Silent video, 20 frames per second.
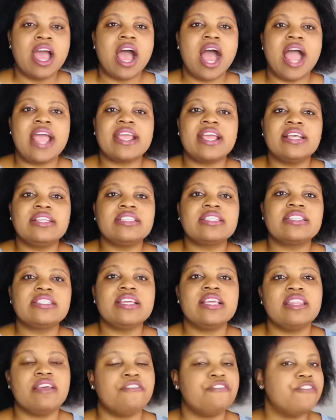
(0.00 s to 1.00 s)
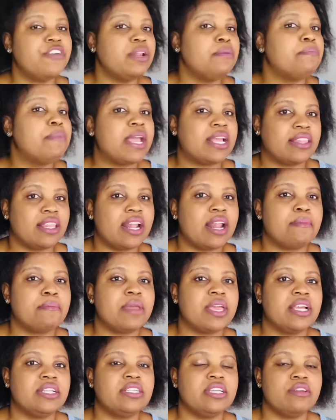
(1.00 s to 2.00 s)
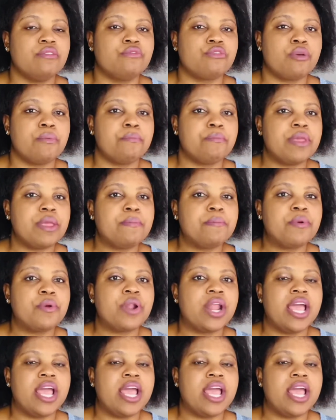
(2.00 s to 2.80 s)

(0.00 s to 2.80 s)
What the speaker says: I can see the feedback that I'm getting from people.